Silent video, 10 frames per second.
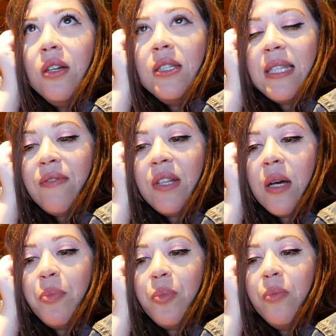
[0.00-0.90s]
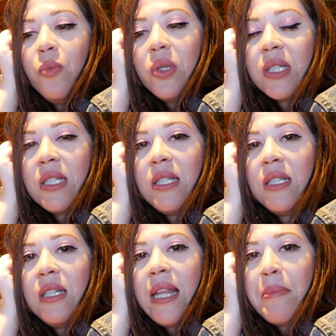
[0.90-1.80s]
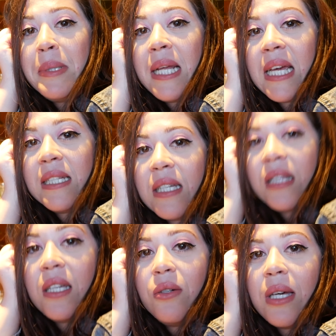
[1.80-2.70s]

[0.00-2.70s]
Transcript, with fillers: Seven Up was considered lemonade in the